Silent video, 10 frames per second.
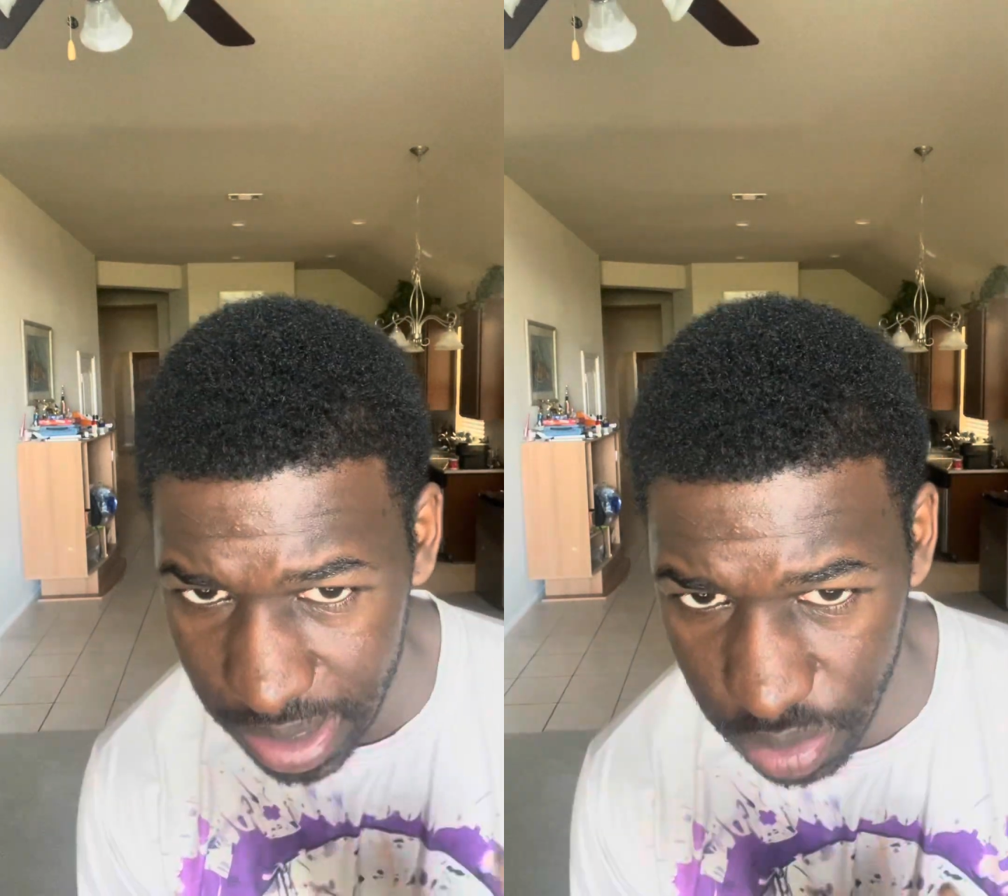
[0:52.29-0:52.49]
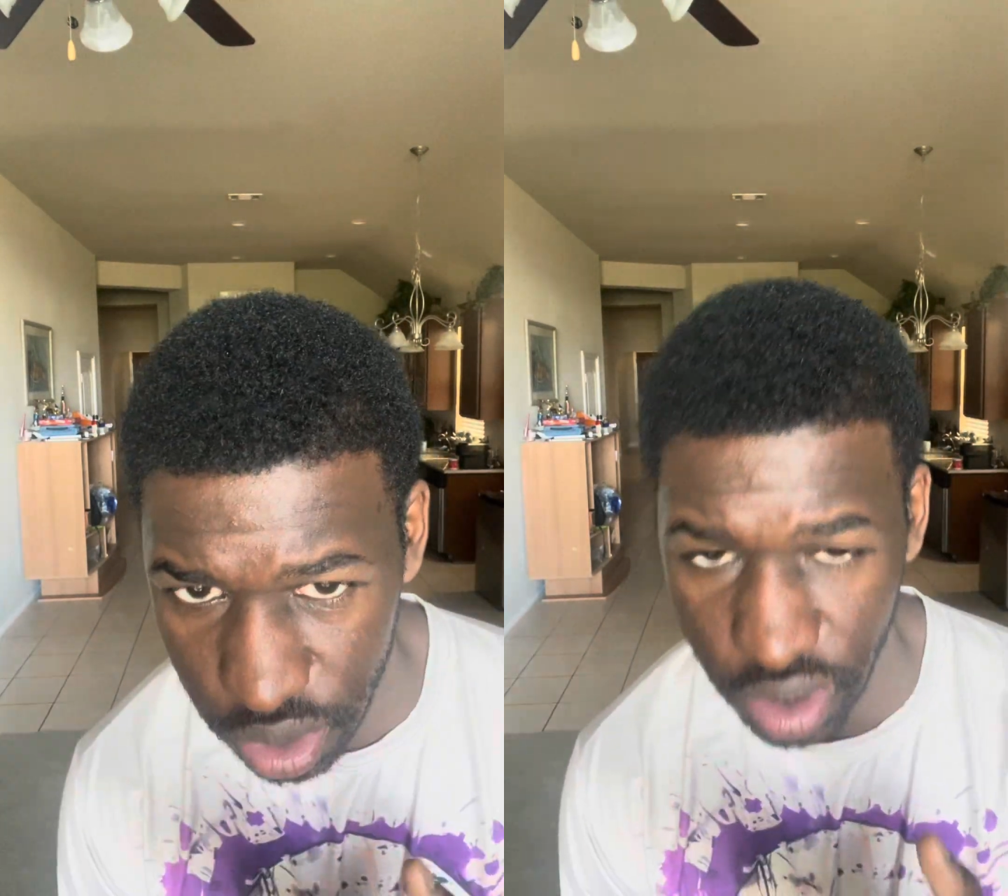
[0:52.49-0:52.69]

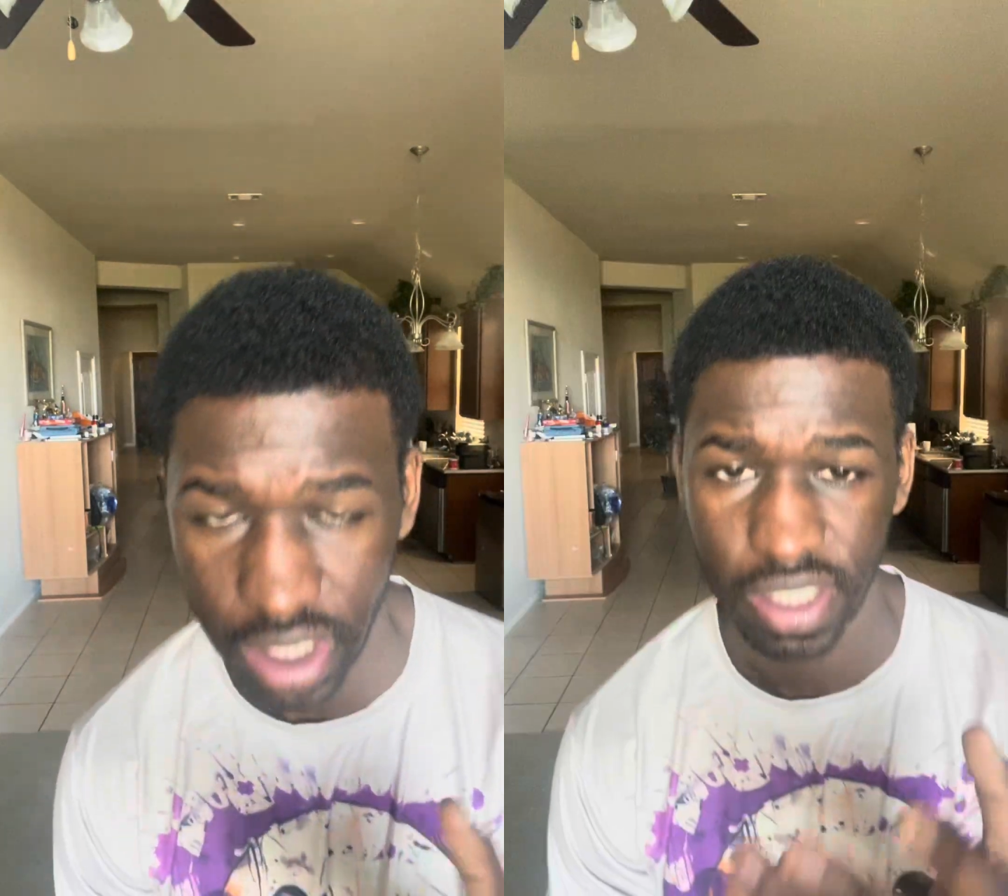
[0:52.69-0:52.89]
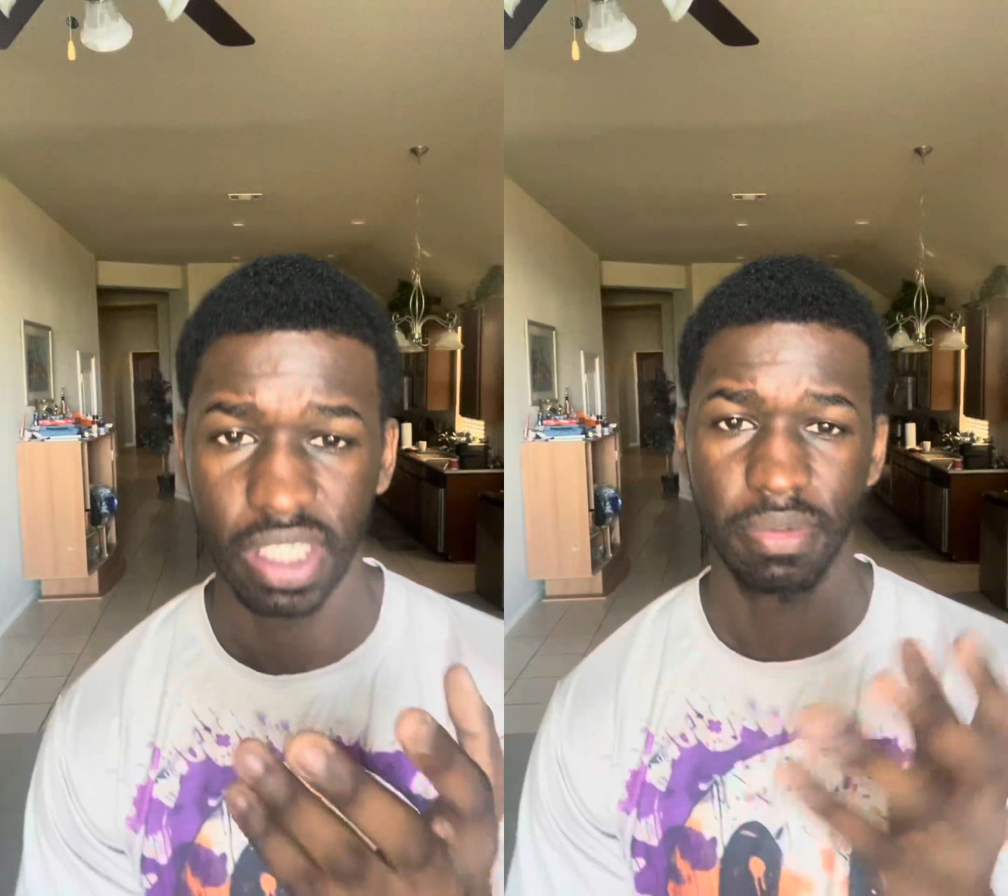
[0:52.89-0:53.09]
which you'll kind of
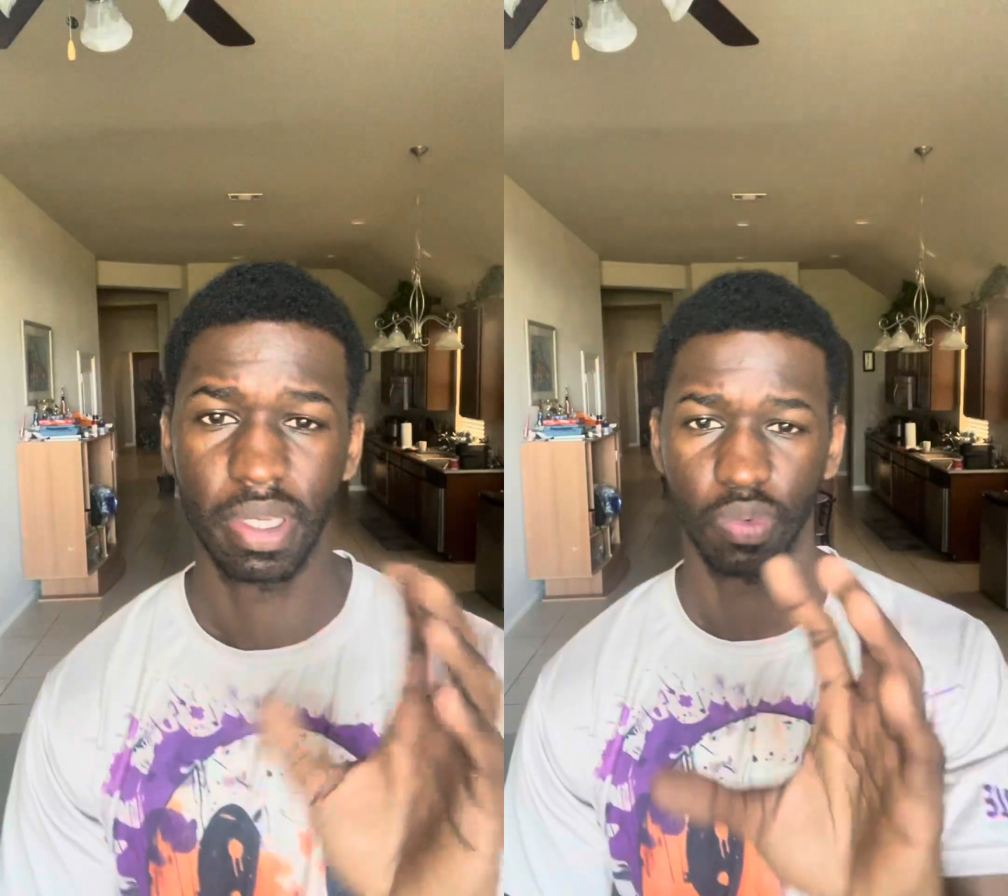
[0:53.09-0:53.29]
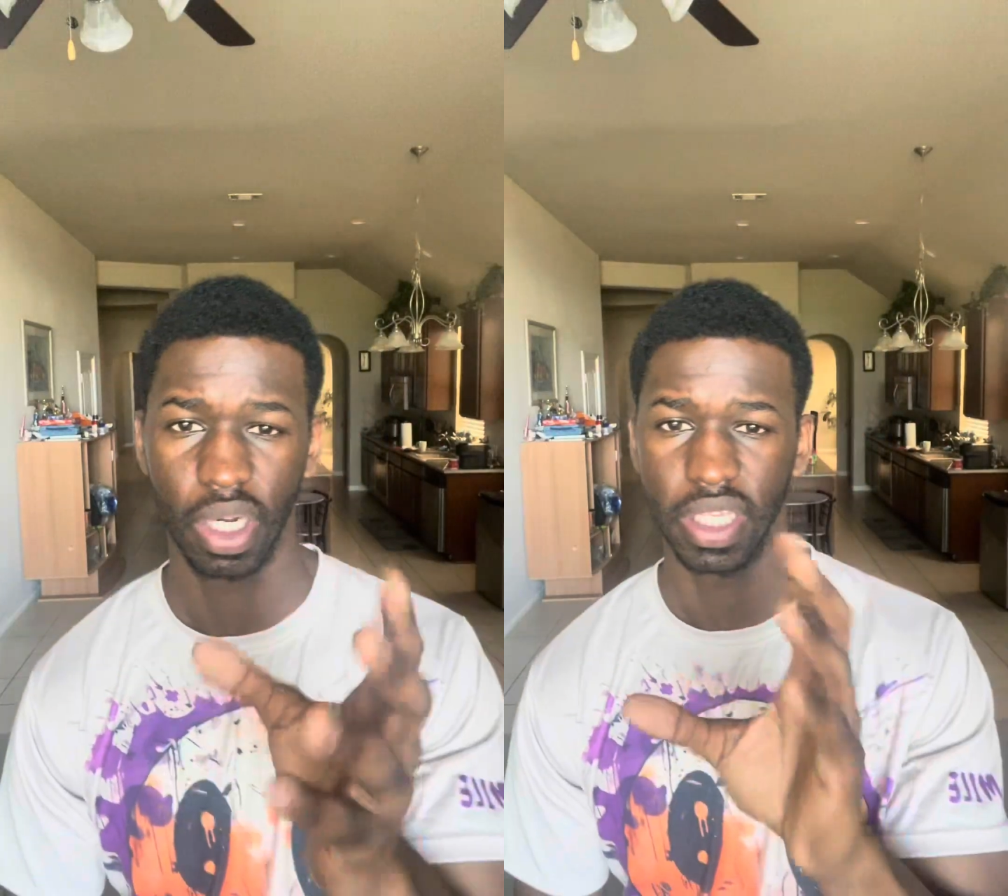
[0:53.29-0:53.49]
see in a minute
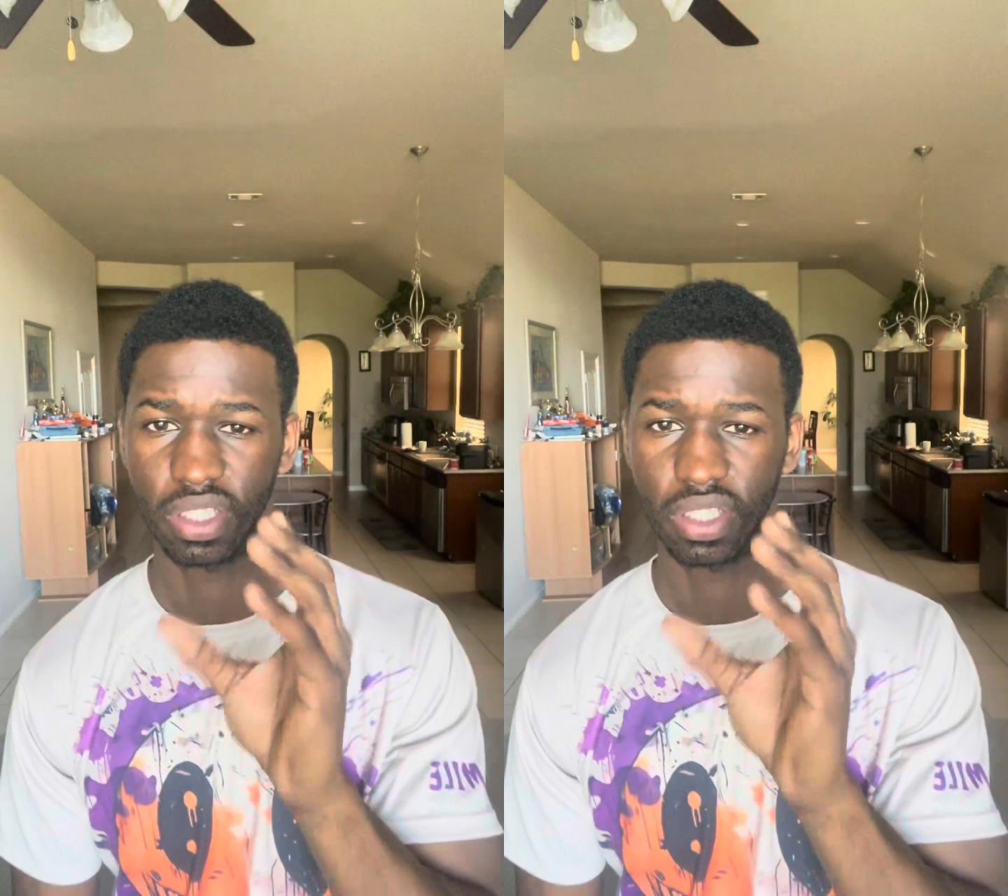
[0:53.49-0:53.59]
when I get